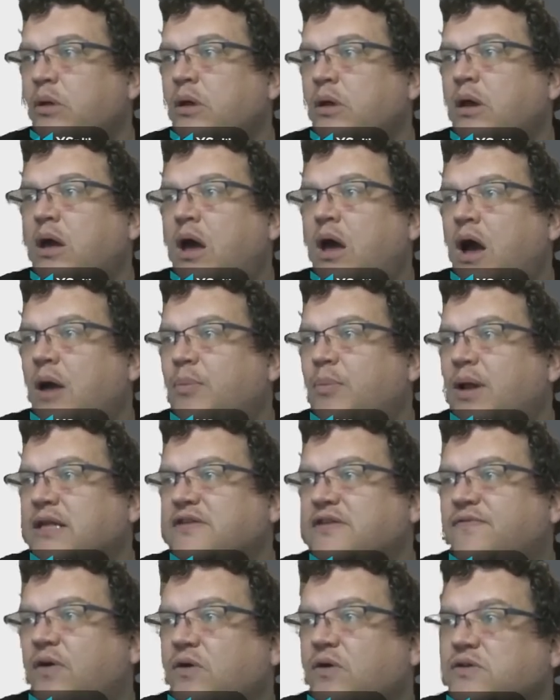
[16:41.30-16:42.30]
I plan to
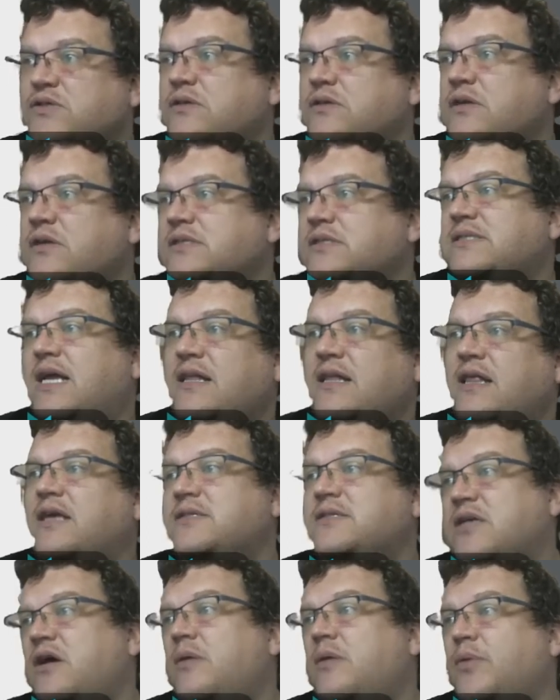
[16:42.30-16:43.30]
focus on understanding the
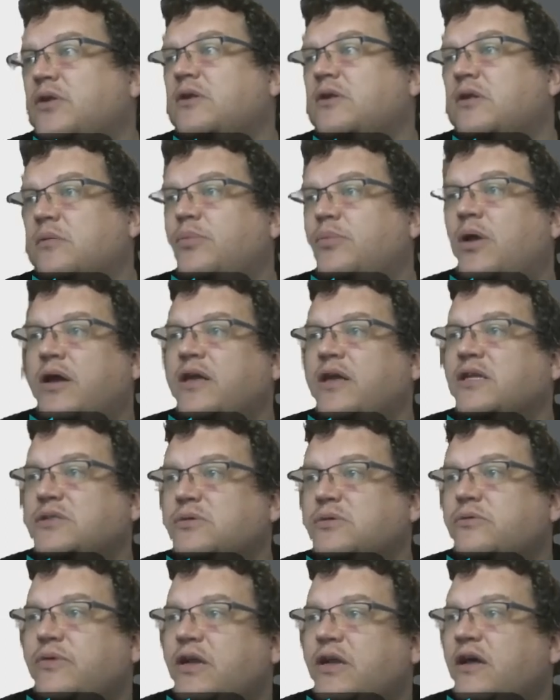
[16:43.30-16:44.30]
SIR model and applying it to
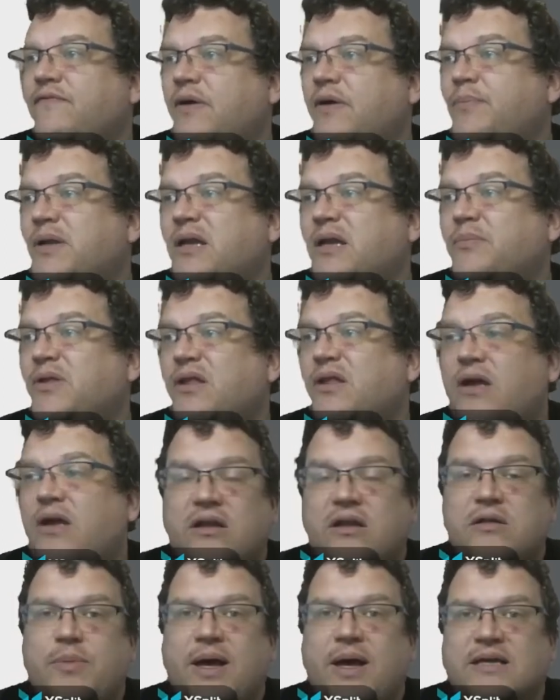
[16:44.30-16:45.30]
a real life epidemic that occurred
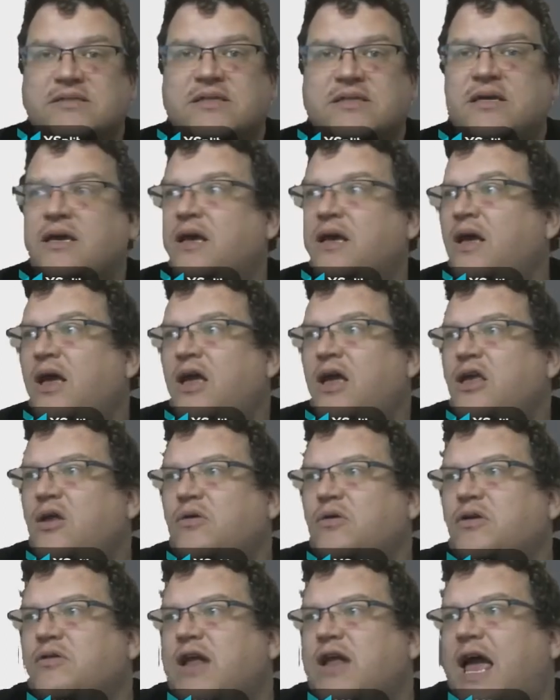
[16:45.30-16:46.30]
in the past. You know,
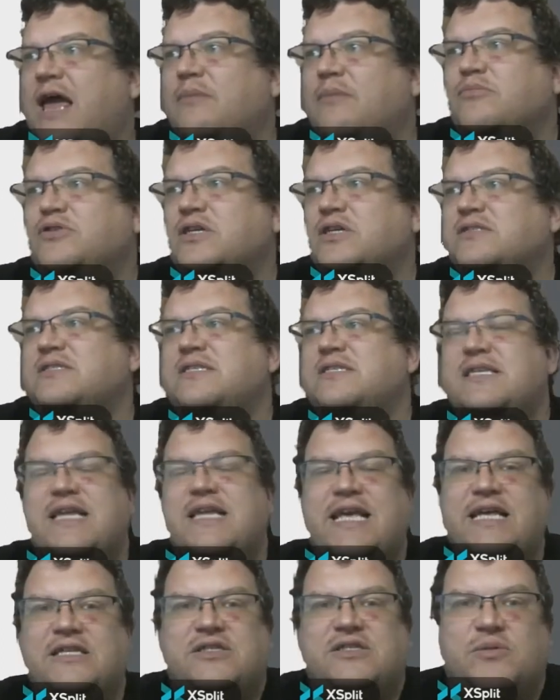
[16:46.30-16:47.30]
your aim doesn't
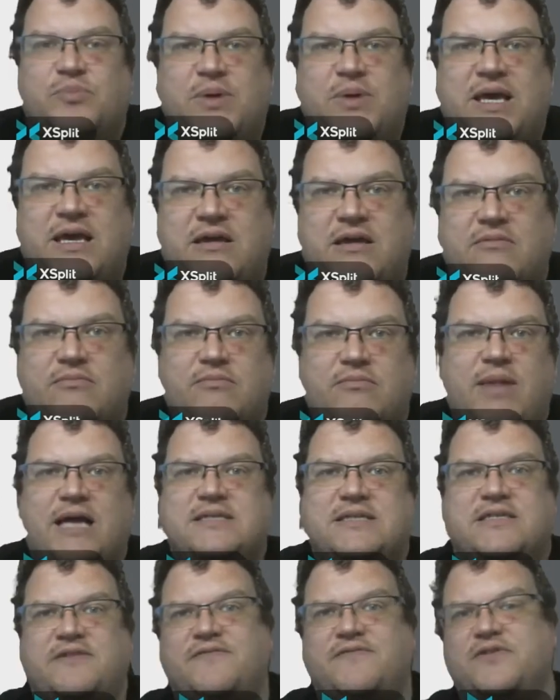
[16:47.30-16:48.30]
need to be
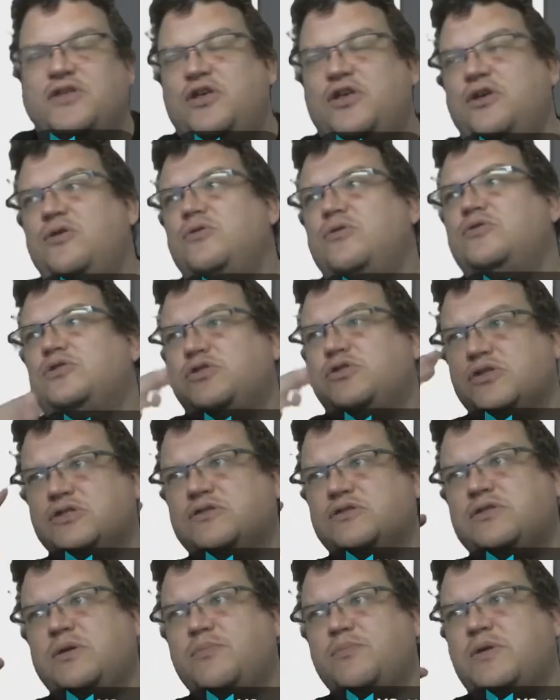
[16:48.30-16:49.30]
massive and huge, just
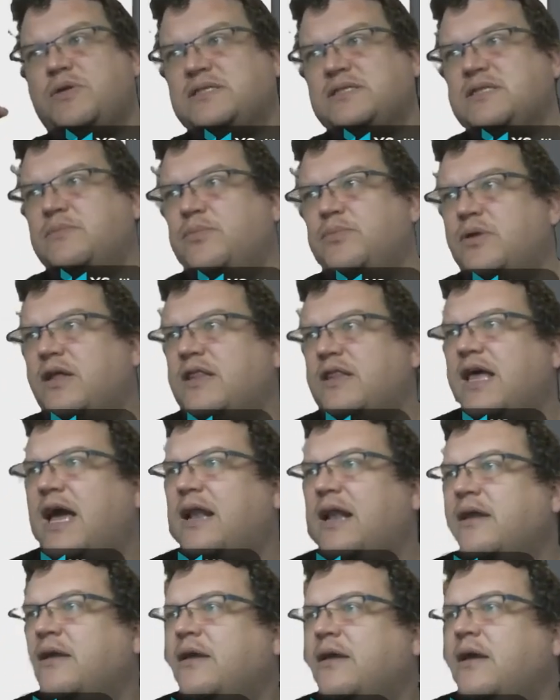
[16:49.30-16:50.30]
something simple like
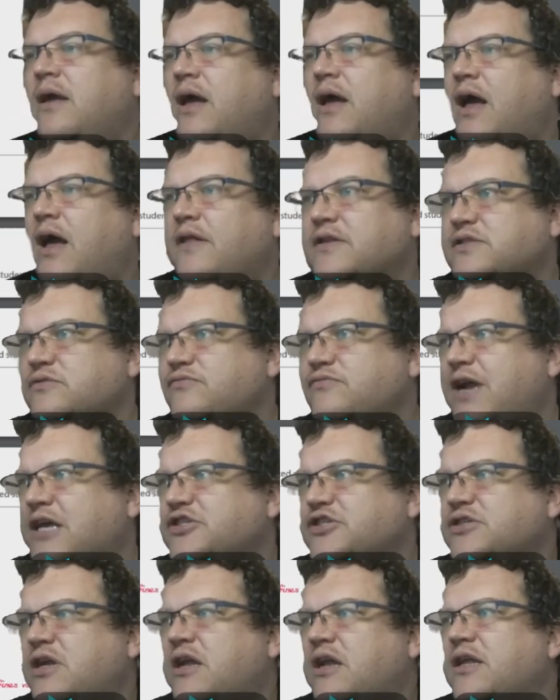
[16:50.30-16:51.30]
that. And there's a
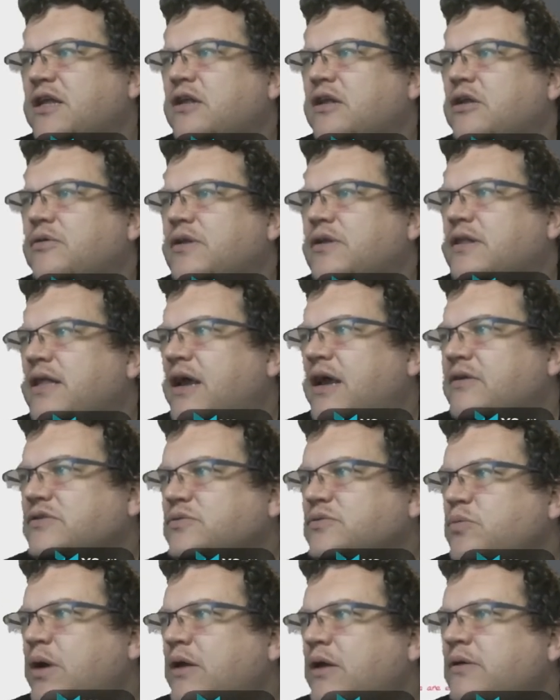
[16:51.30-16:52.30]
rationale included there as
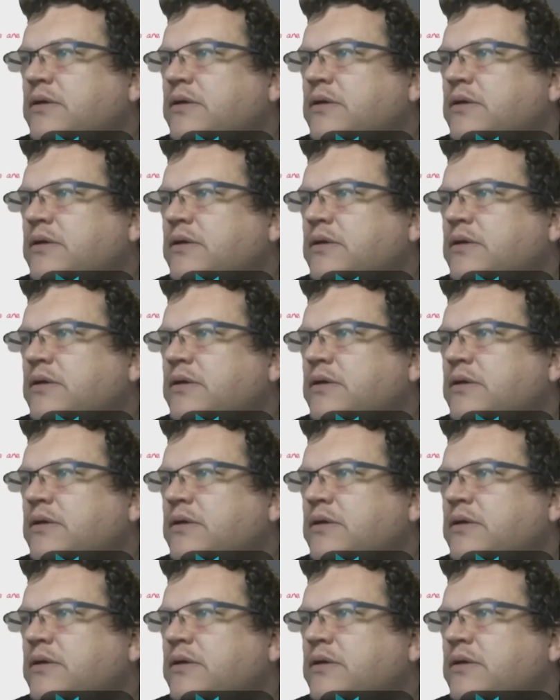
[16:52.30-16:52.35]
well.